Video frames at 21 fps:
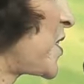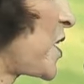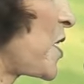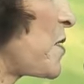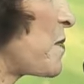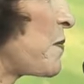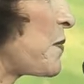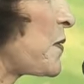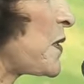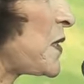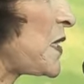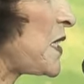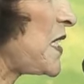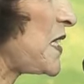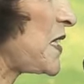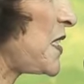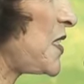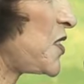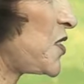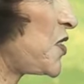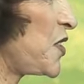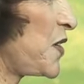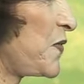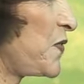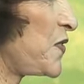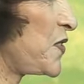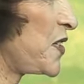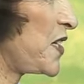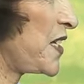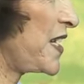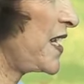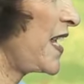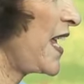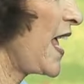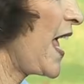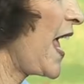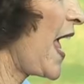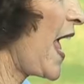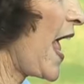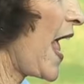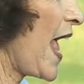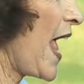completely shifted
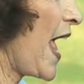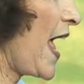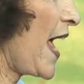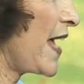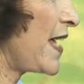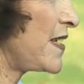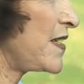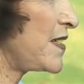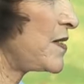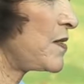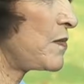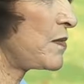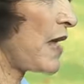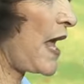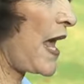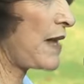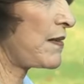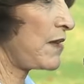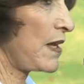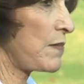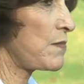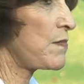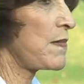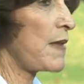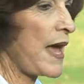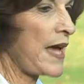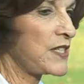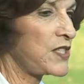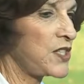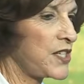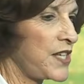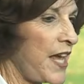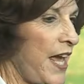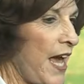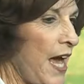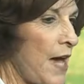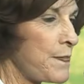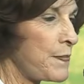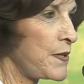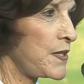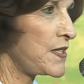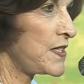and, and magic
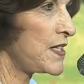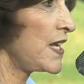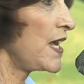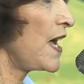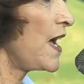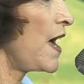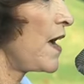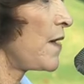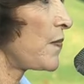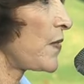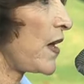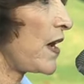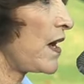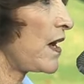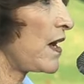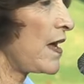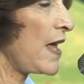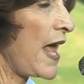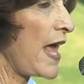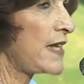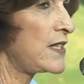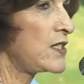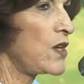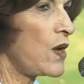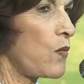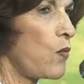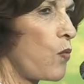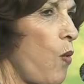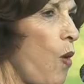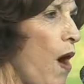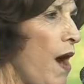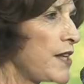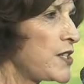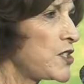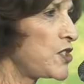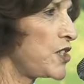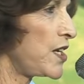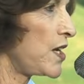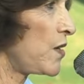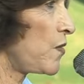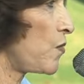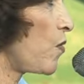happened. Uh, and
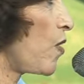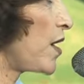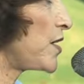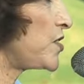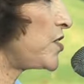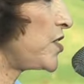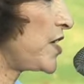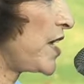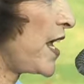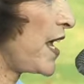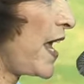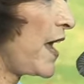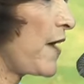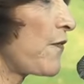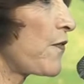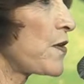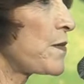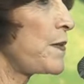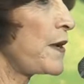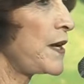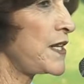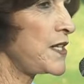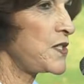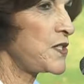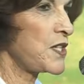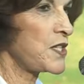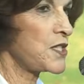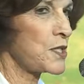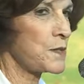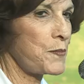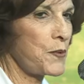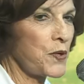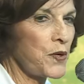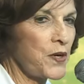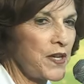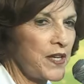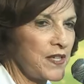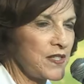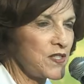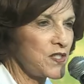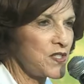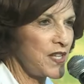watching, watching everybody's
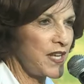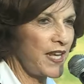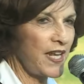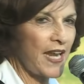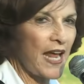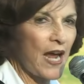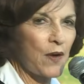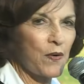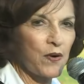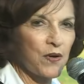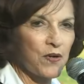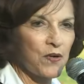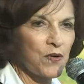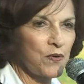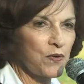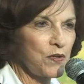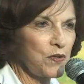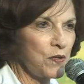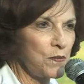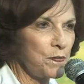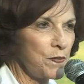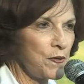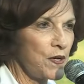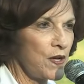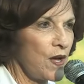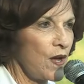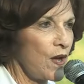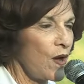experience in our group